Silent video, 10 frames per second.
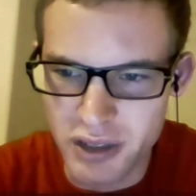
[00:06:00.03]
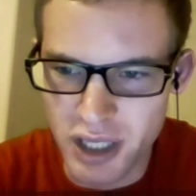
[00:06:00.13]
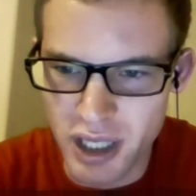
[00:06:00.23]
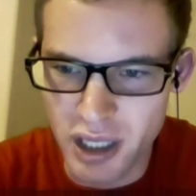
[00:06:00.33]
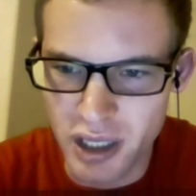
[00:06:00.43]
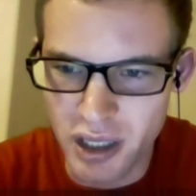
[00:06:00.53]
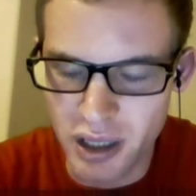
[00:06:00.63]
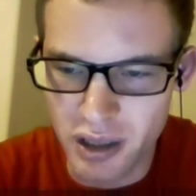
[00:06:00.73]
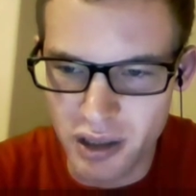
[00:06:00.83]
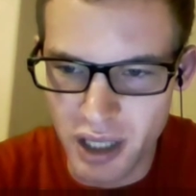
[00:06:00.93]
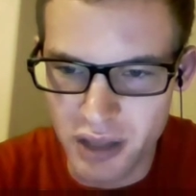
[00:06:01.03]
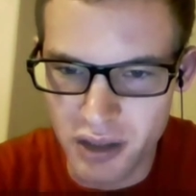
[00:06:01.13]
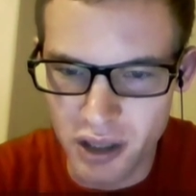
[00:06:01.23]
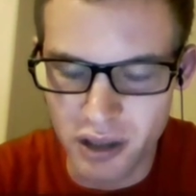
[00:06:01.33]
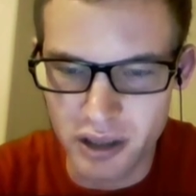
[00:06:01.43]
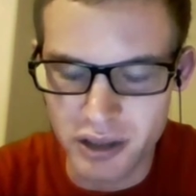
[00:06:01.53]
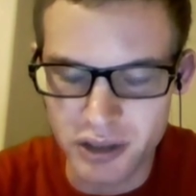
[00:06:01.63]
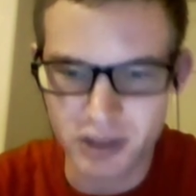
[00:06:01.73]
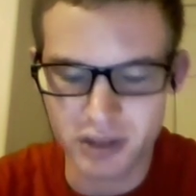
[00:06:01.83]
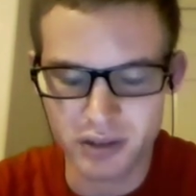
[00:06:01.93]
saying that
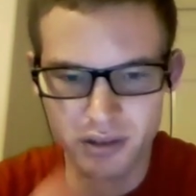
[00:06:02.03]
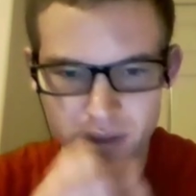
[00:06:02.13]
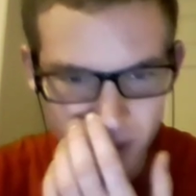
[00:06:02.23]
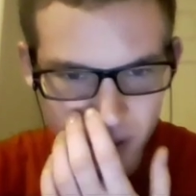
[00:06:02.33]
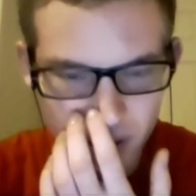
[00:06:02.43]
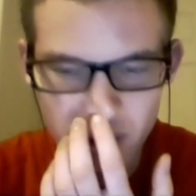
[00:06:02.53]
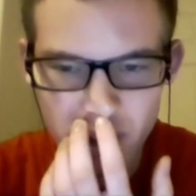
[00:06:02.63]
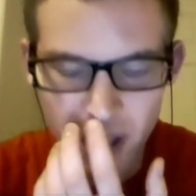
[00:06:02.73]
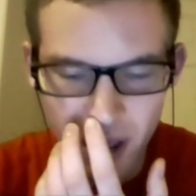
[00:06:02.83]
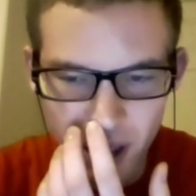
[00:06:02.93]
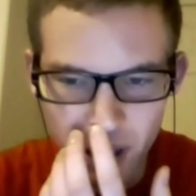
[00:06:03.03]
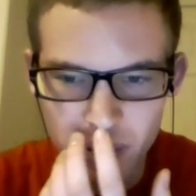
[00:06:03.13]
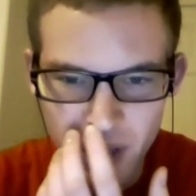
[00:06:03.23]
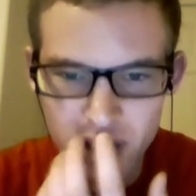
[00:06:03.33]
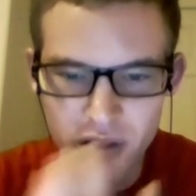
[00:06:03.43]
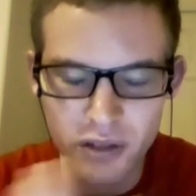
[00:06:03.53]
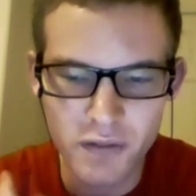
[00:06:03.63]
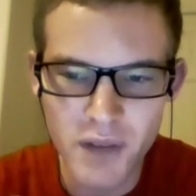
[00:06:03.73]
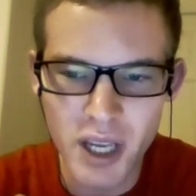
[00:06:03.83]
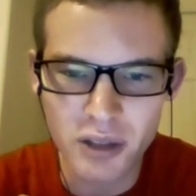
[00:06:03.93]
there's that you
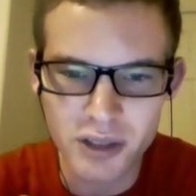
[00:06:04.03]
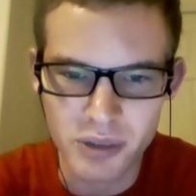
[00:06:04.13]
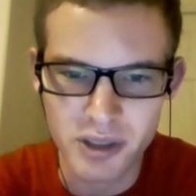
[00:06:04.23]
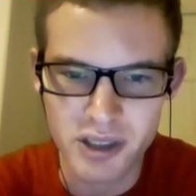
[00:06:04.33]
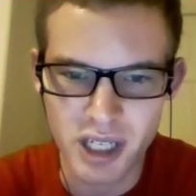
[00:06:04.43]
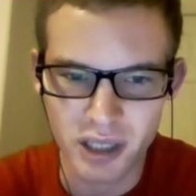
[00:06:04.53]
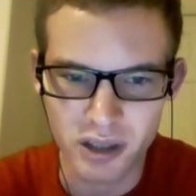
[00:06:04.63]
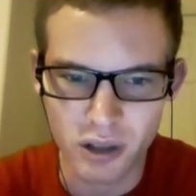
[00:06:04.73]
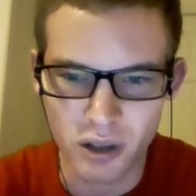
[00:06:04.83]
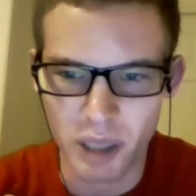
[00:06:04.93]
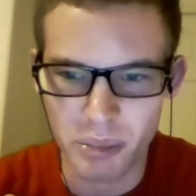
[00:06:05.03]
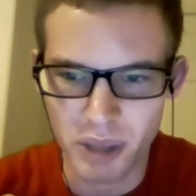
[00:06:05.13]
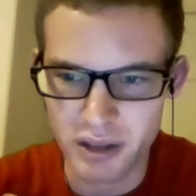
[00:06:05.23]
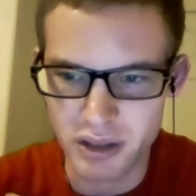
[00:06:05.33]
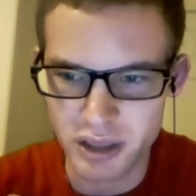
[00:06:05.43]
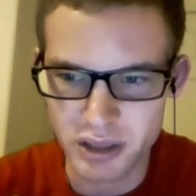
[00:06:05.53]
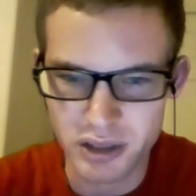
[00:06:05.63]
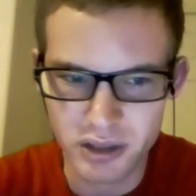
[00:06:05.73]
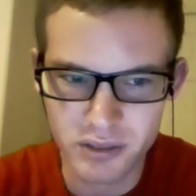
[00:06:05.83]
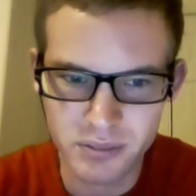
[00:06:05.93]
fail to reject the null hypothesis